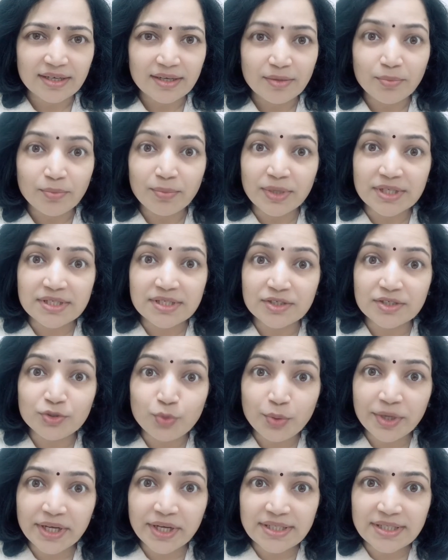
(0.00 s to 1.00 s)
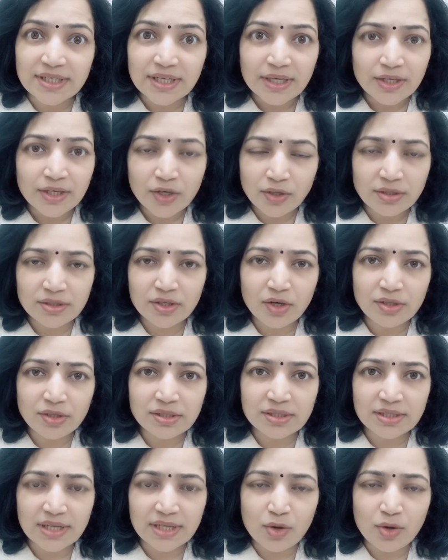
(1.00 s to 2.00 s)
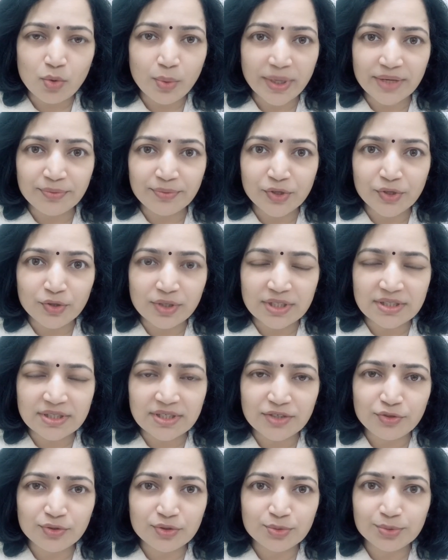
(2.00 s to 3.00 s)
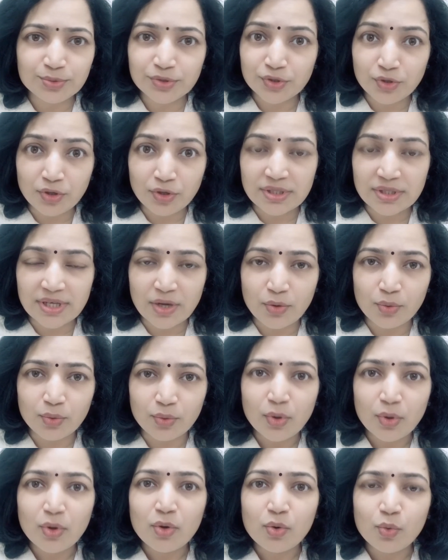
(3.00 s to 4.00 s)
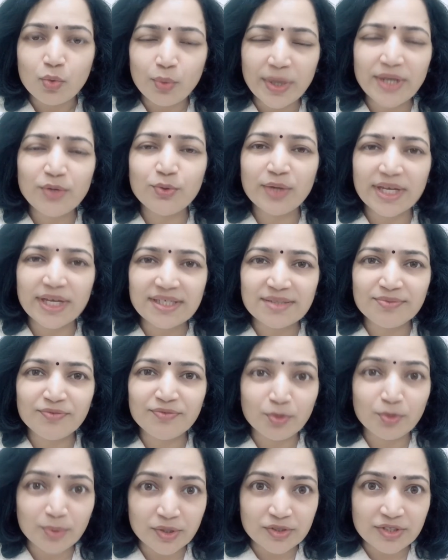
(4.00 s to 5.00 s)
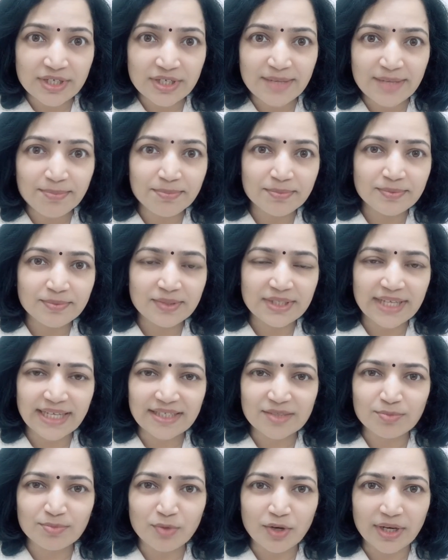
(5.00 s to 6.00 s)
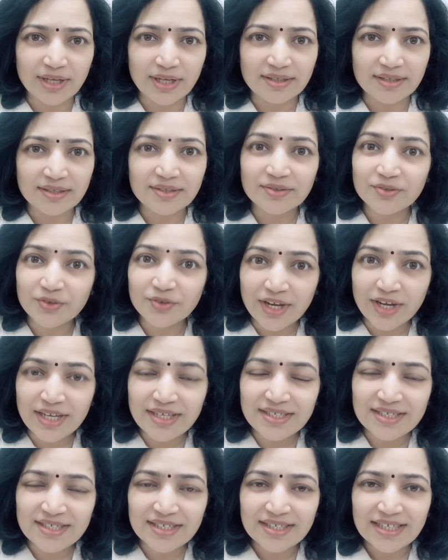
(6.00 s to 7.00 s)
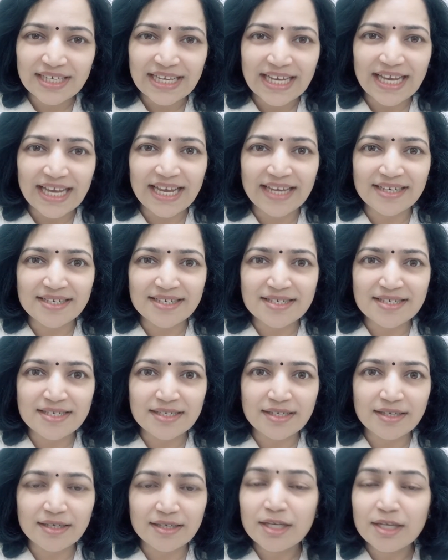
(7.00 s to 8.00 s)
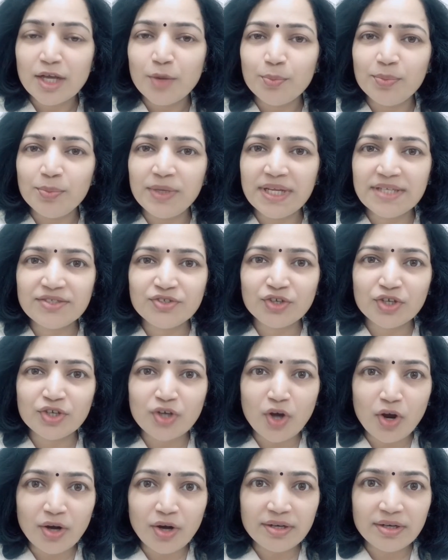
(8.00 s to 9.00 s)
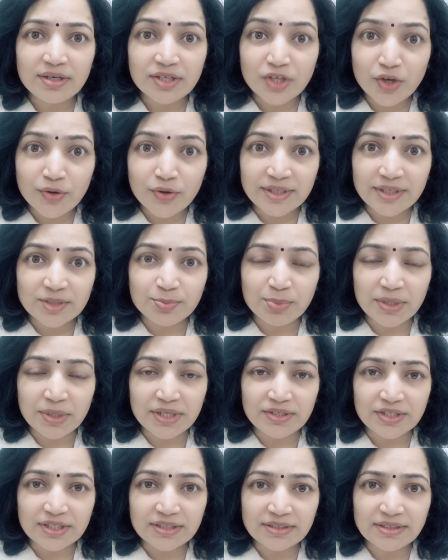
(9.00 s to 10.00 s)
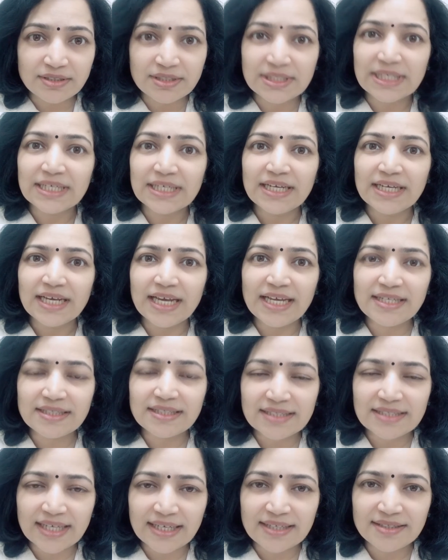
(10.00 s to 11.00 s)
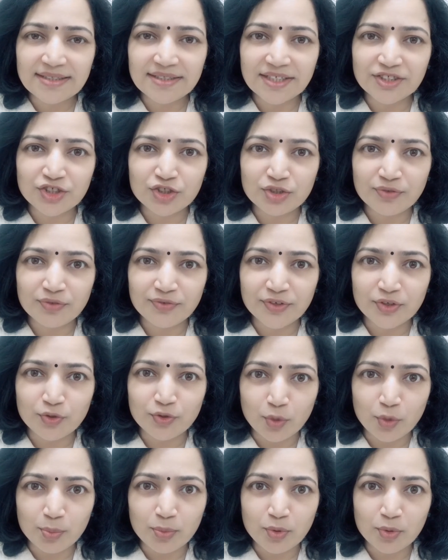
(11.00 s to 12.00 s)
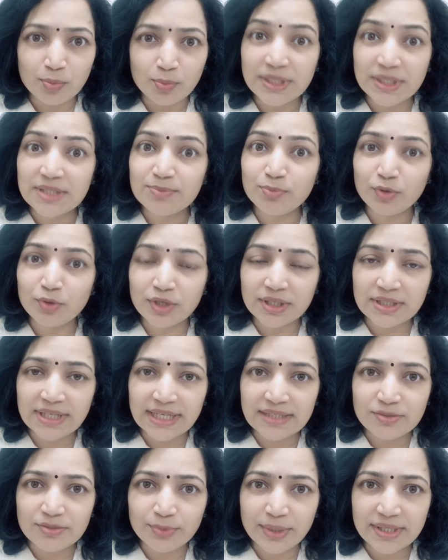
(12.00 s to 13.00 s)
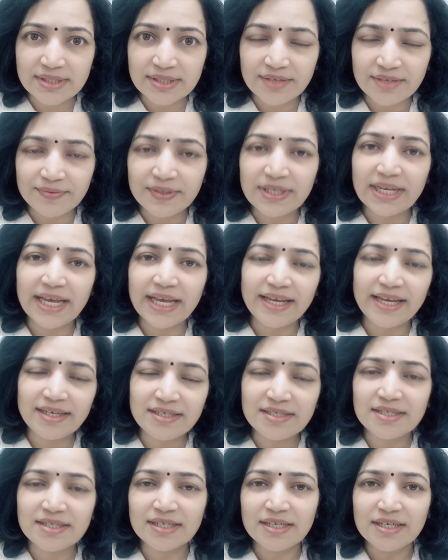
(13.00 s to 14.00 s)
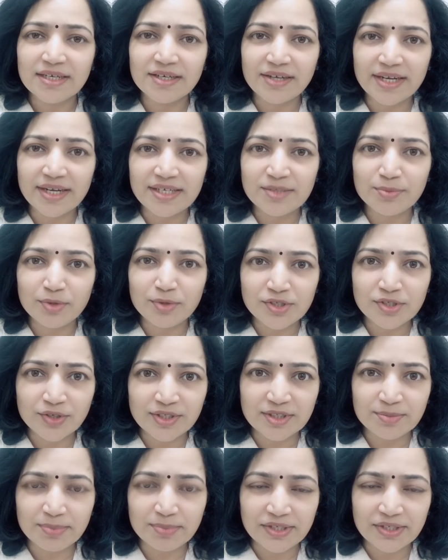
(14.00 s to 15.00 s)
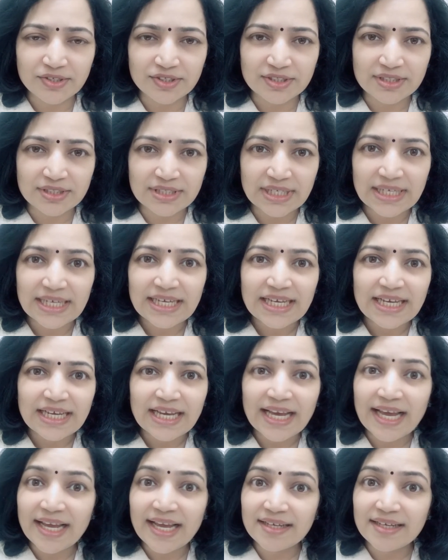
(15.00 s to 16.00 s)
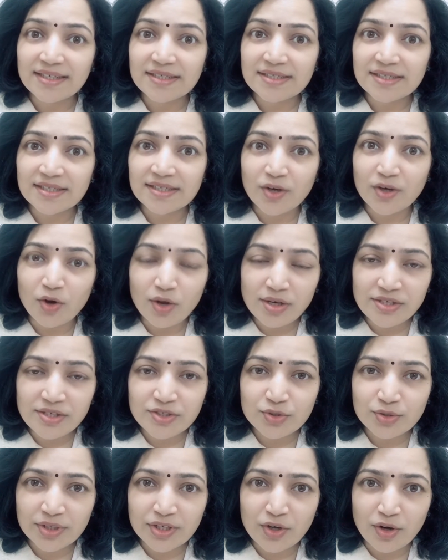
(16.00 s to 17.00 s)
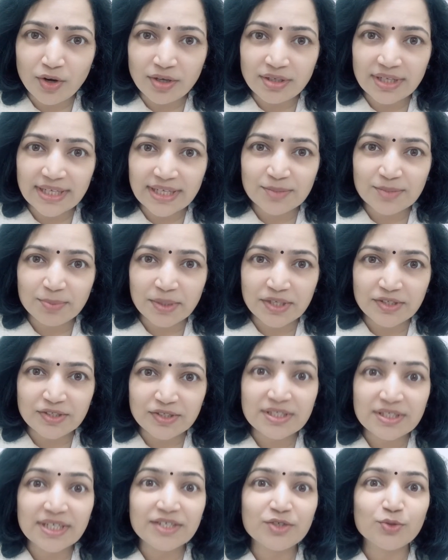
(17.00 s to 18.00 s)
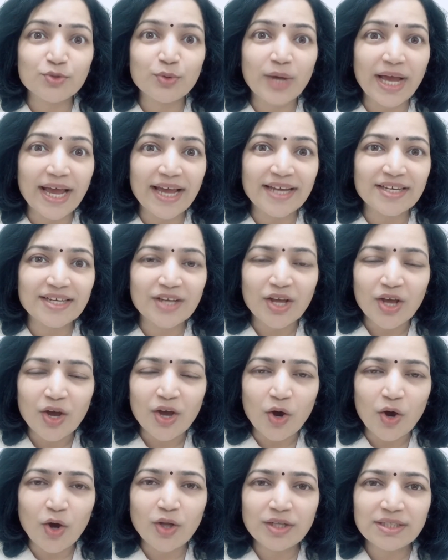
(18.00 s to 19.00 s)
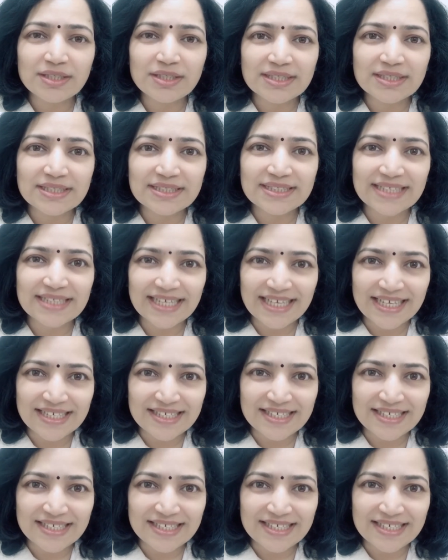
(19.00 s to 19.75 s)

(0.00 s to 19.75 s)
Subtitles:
but do it not now, whenever you're listening to this video, not now, when you get up from your sleep the next morning, right? And please record your experience in the second section of your notebook. Please put it day 27 and write about your experience. And also record the experience that you had on the second